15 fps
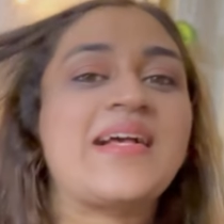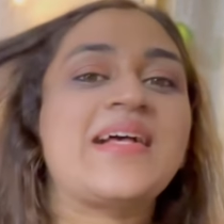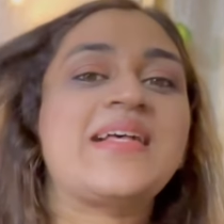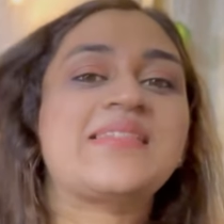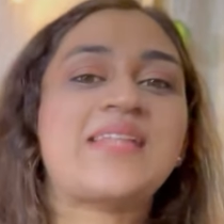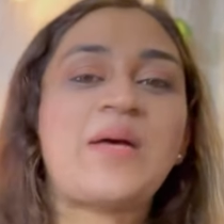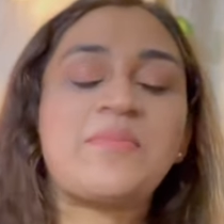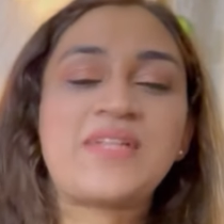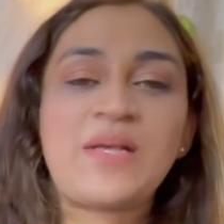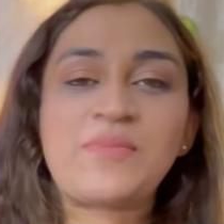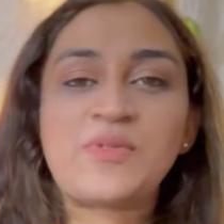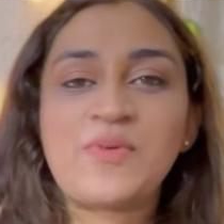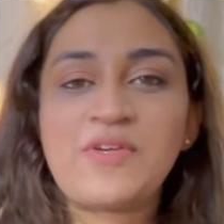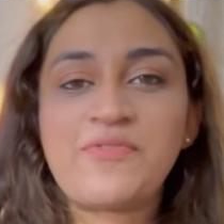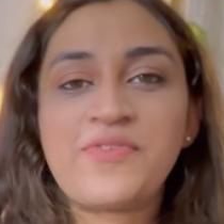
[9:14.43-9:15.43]

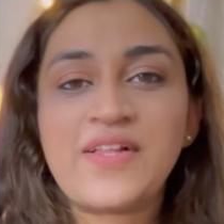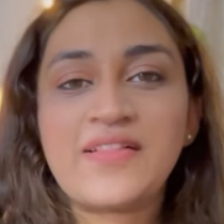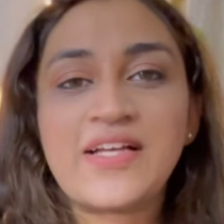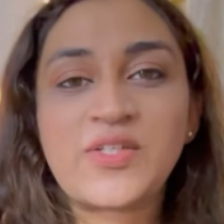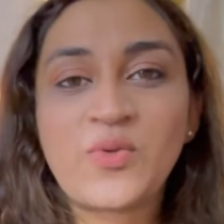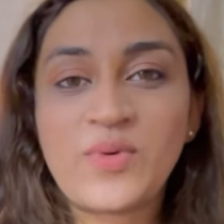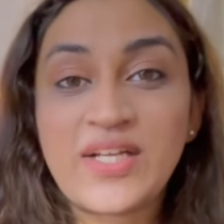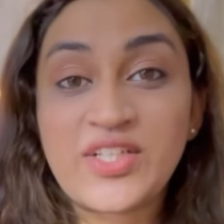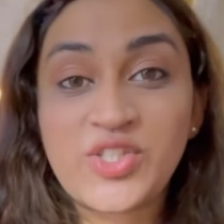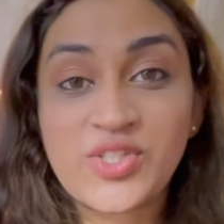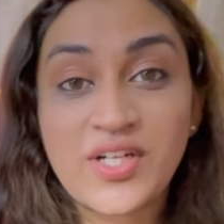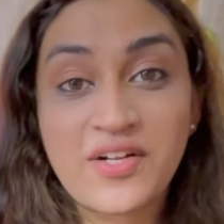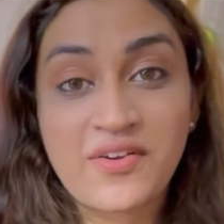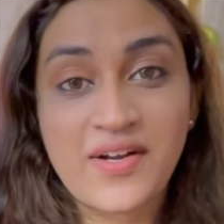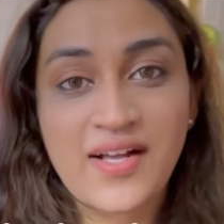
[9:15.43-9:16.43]
Sometimes we feel that only
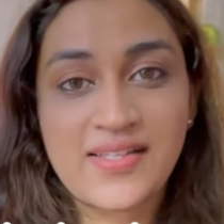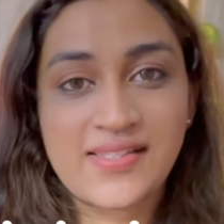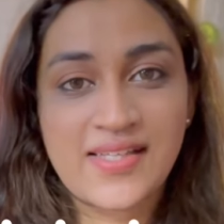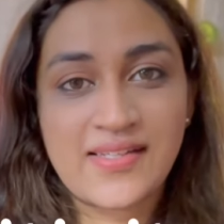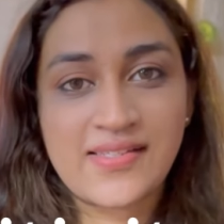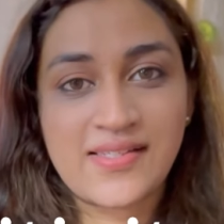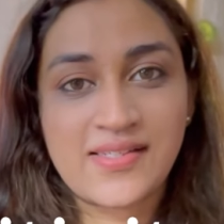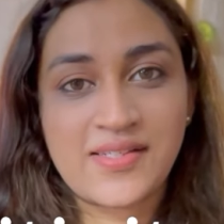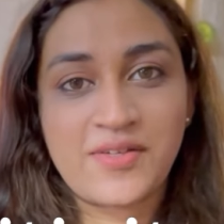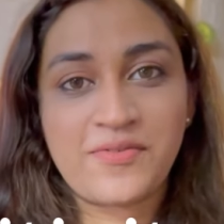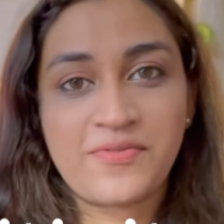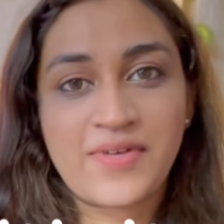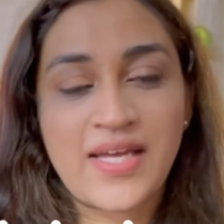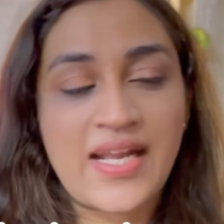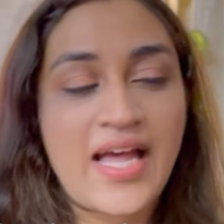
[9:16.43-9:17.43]
children are sensitive,
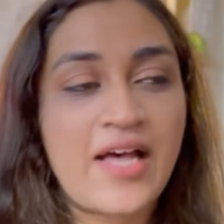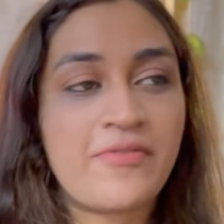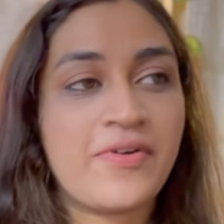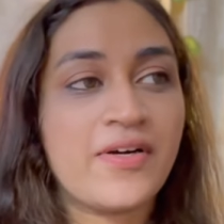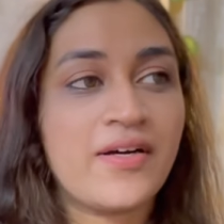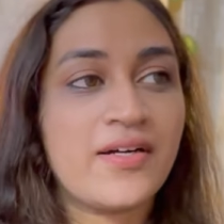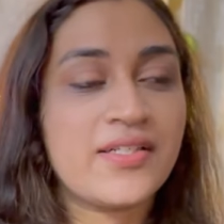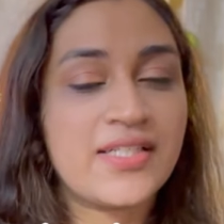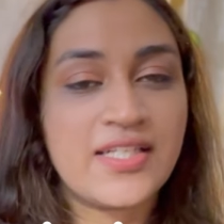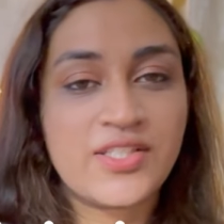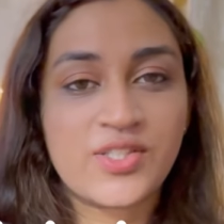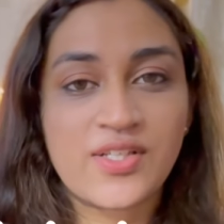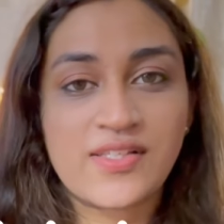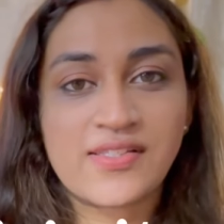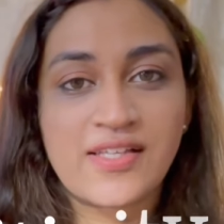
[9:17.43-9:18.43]
and I have heard
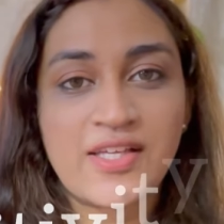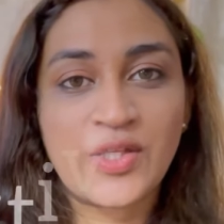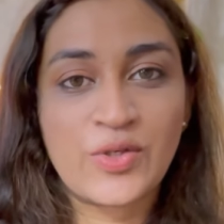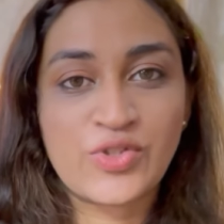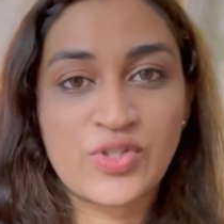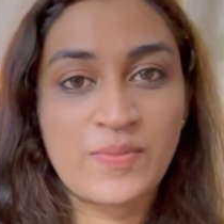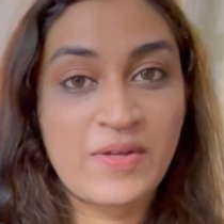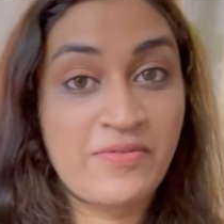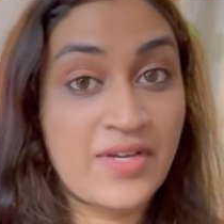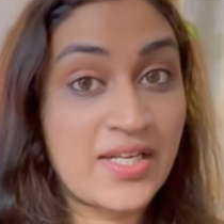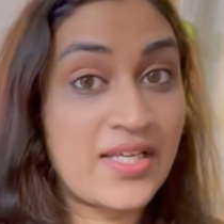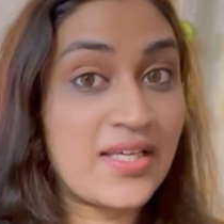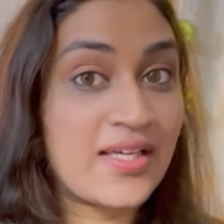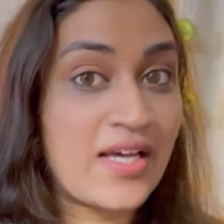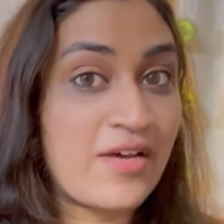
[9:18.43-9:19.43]
teachers saying you should be
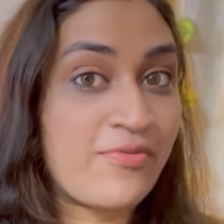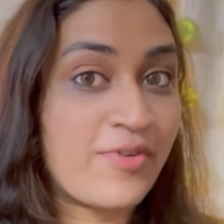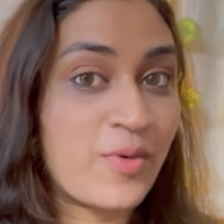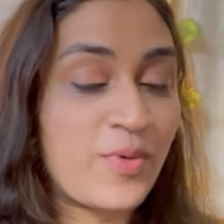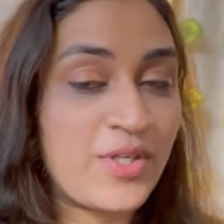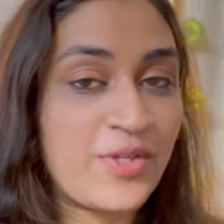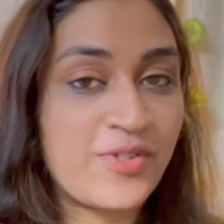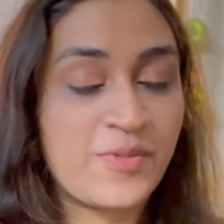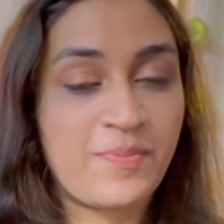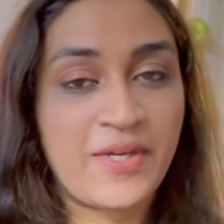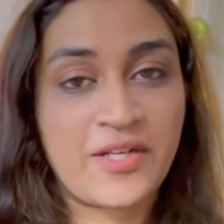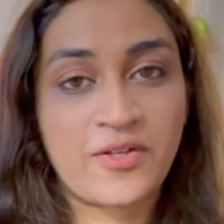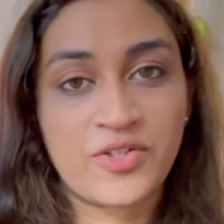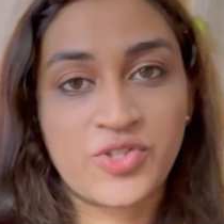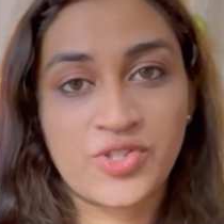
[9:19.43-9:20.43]
very careful when you
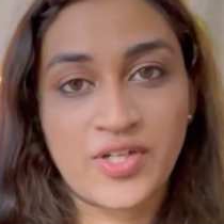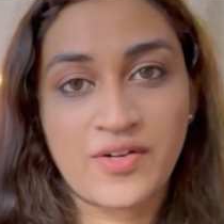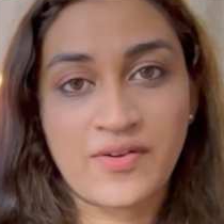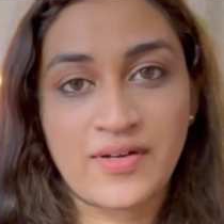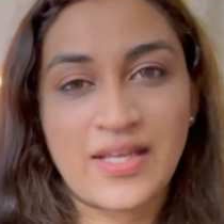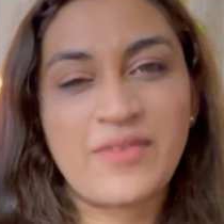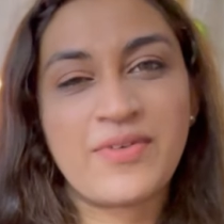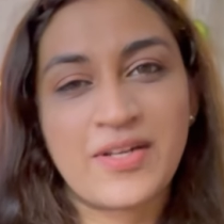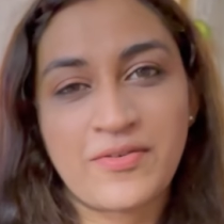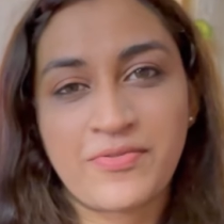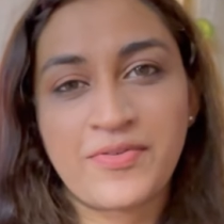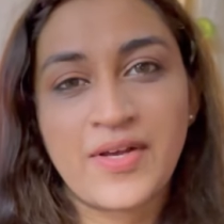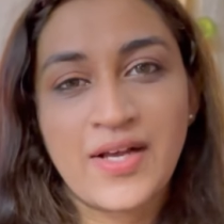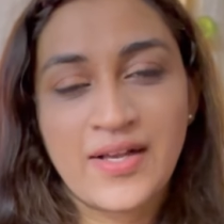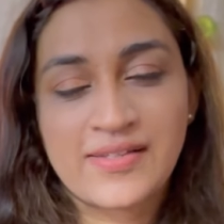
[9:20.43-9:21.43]
speak to children, even
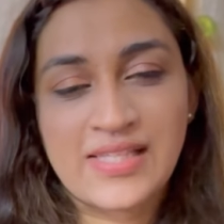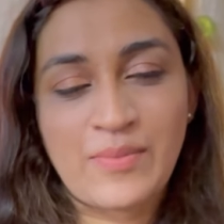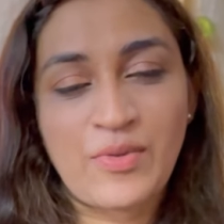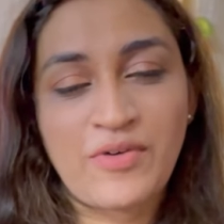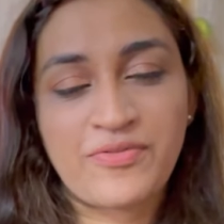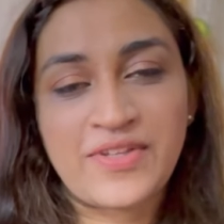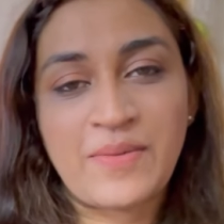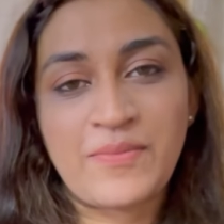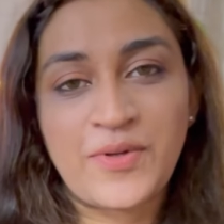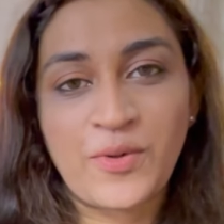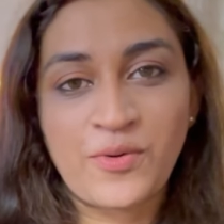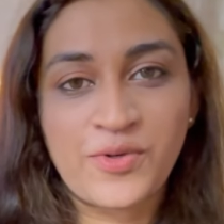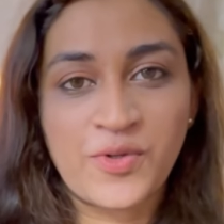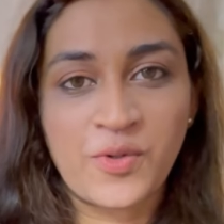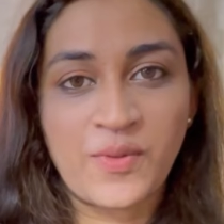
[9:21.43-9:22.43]
if some of them
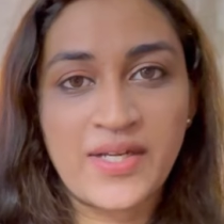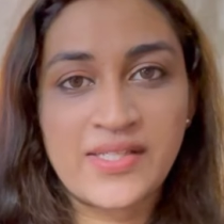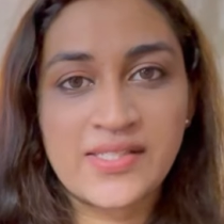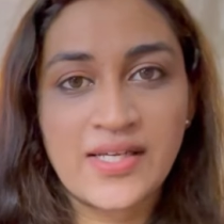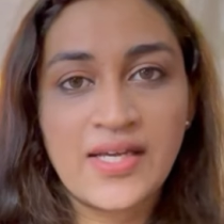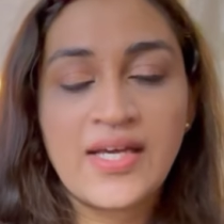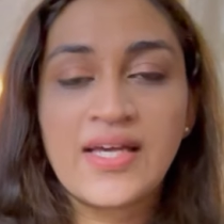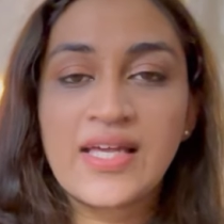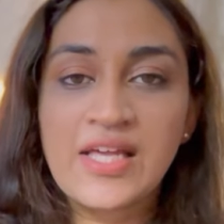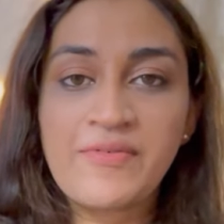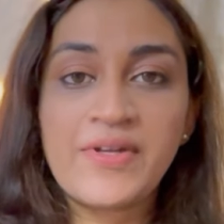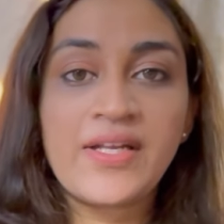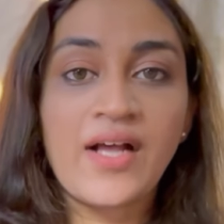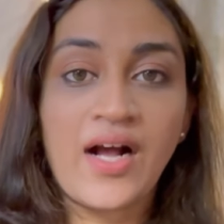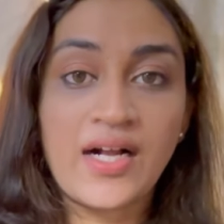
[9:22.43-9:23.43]
don't do it.
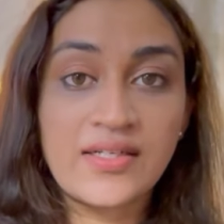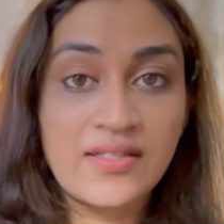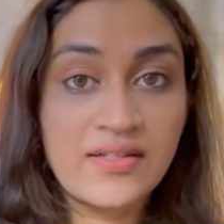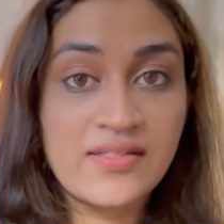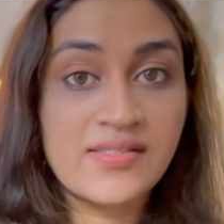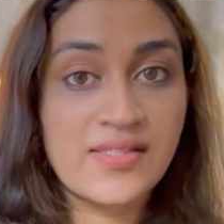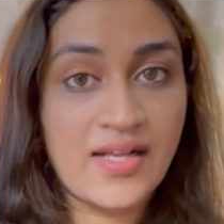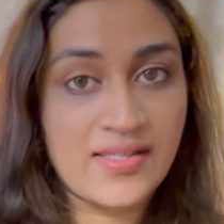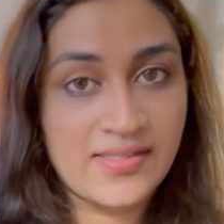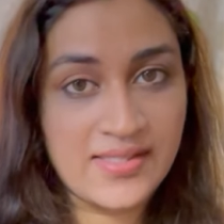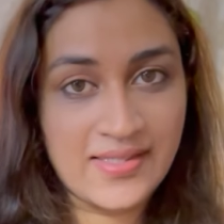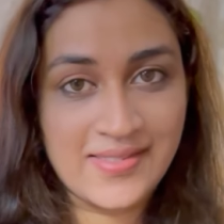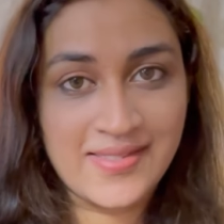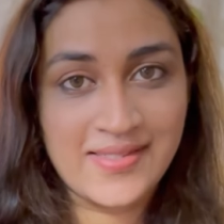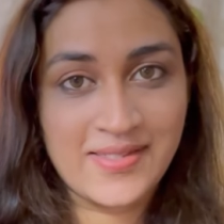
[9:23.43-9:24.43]
Even adults are
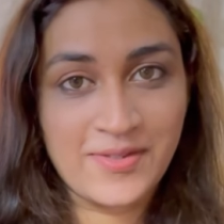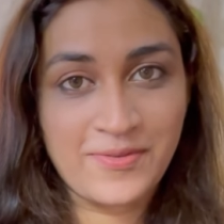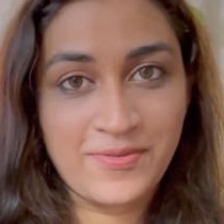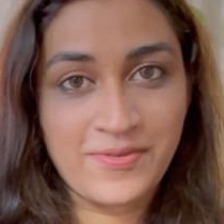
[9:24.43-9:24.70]
sensitive,